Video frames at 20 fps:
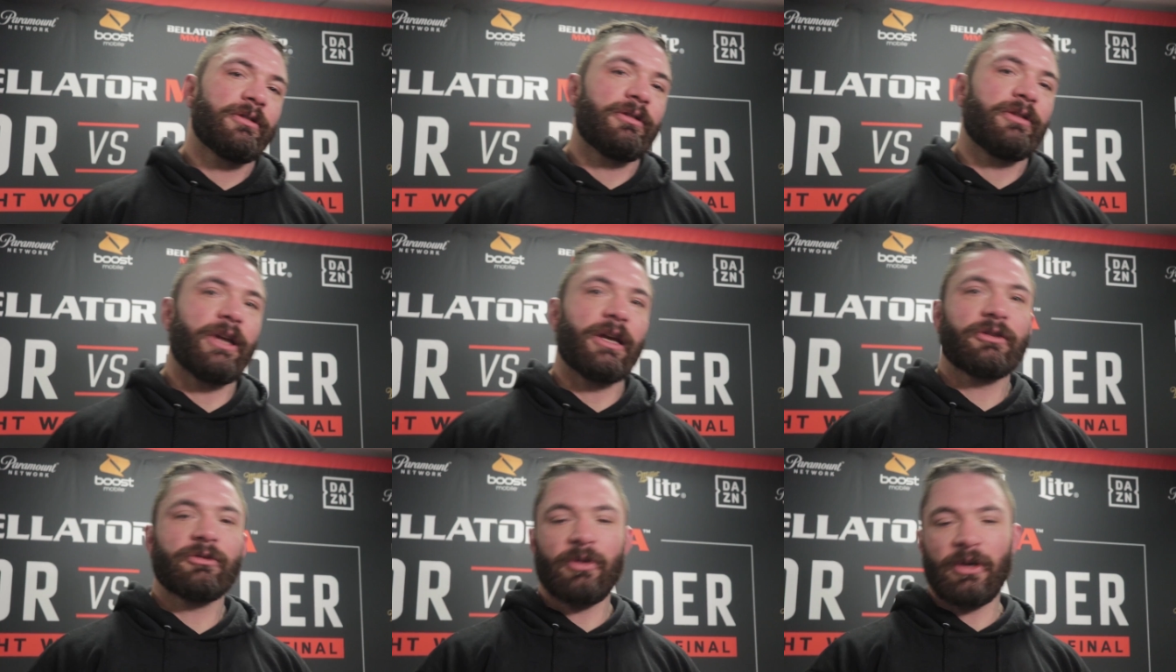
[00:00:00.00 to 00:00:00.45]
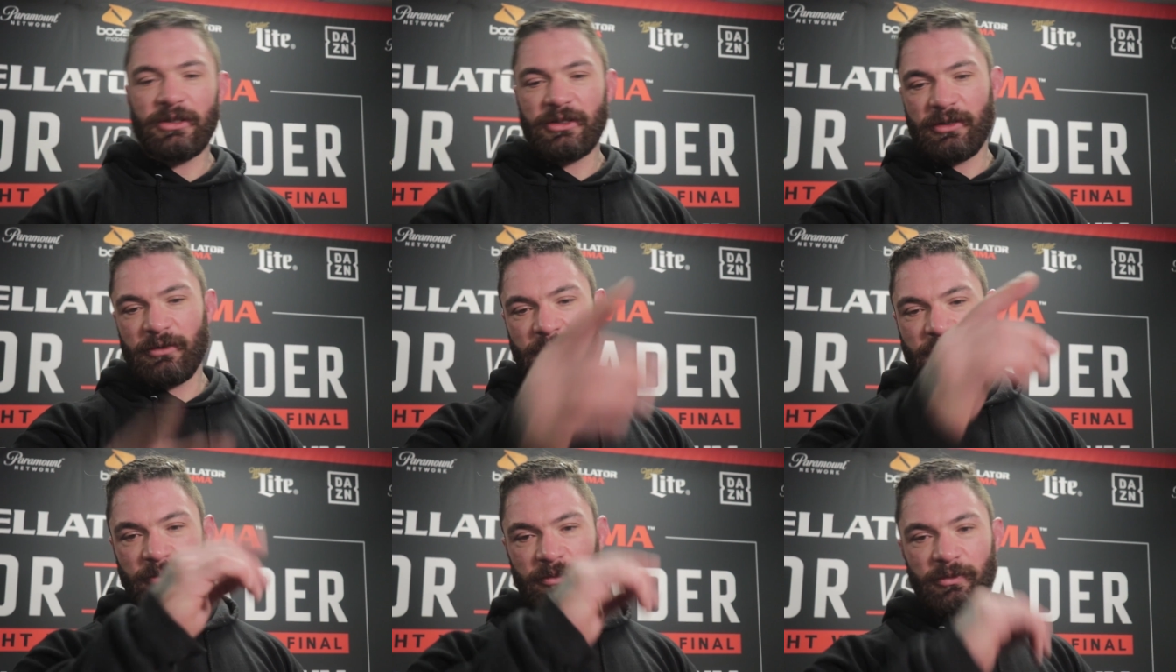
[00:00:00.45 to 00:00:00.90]
Next
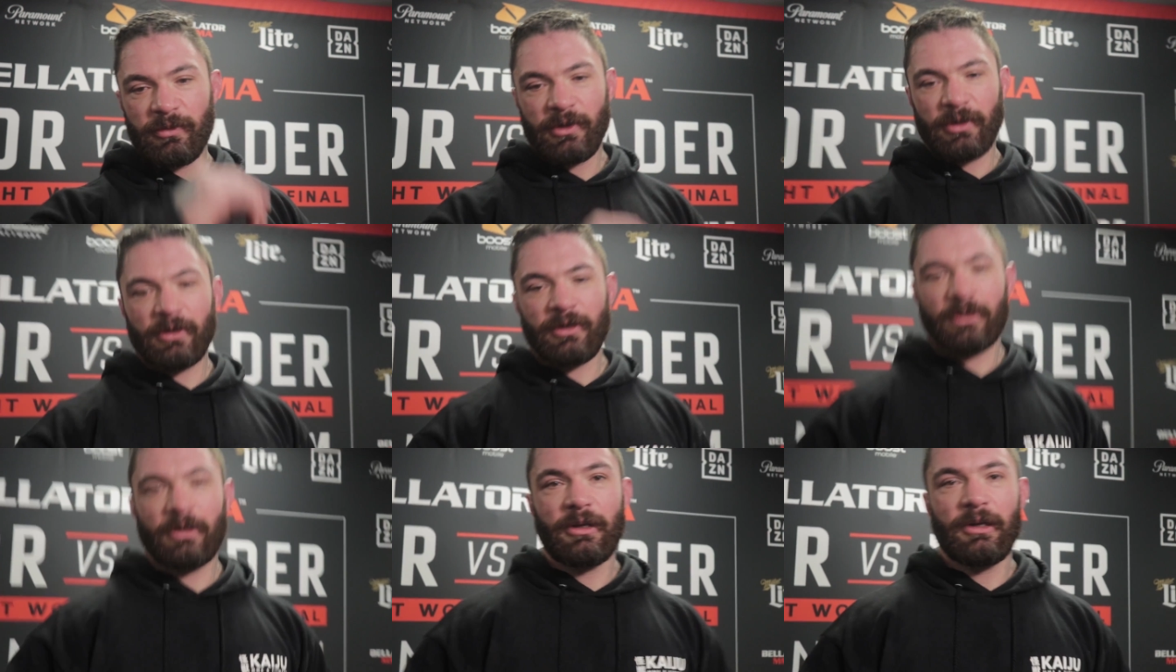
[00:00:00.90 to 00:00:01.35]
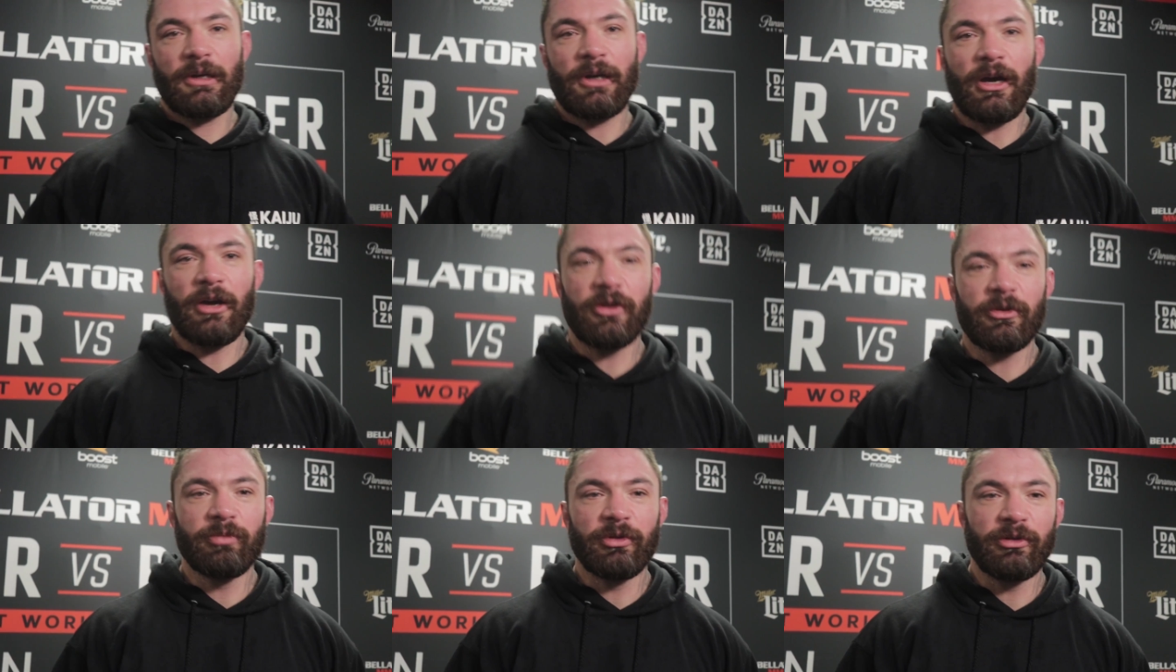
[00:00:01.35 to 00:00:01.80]
question.
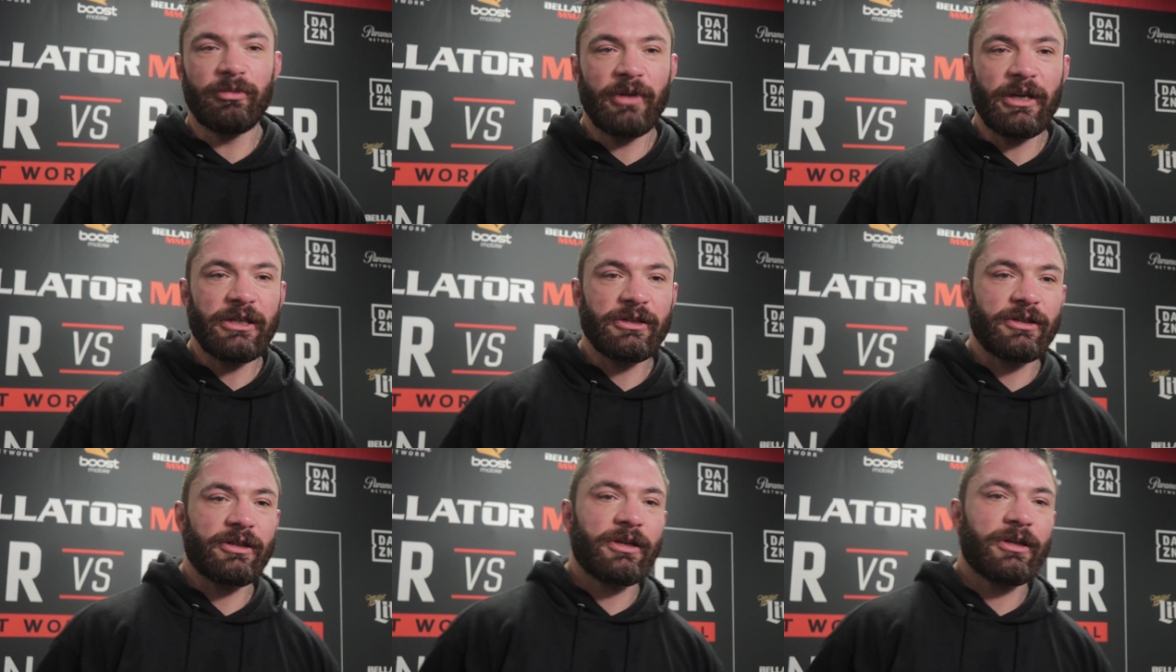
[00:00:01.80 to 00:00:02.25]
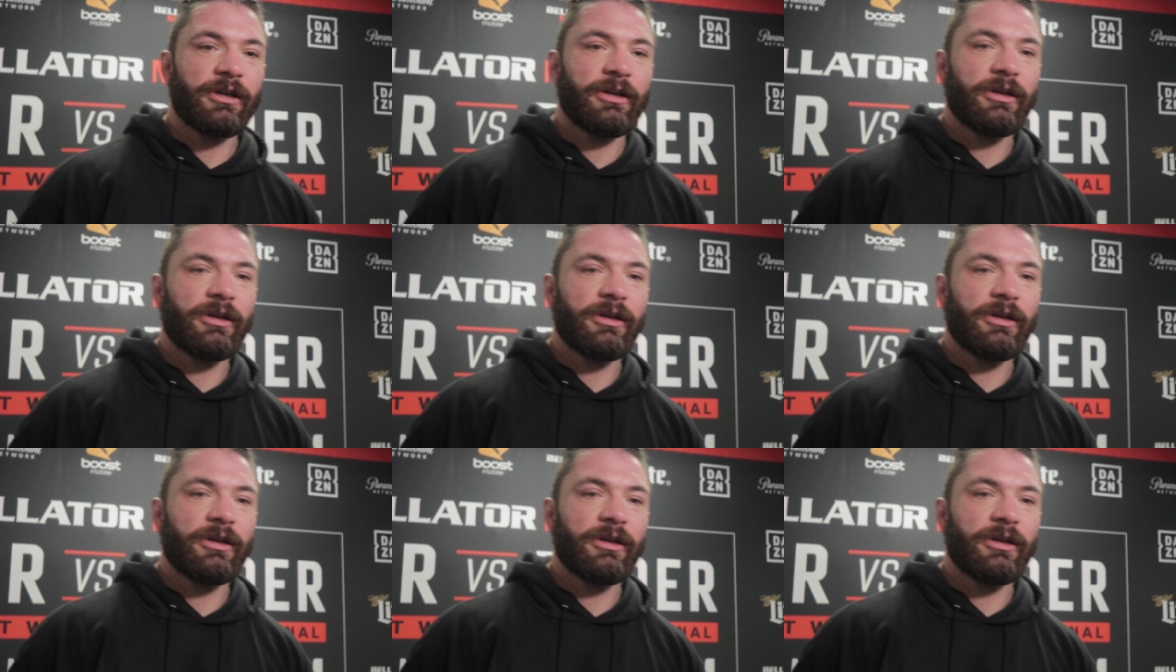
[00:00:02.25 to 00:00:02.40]
Other Blue Blazer.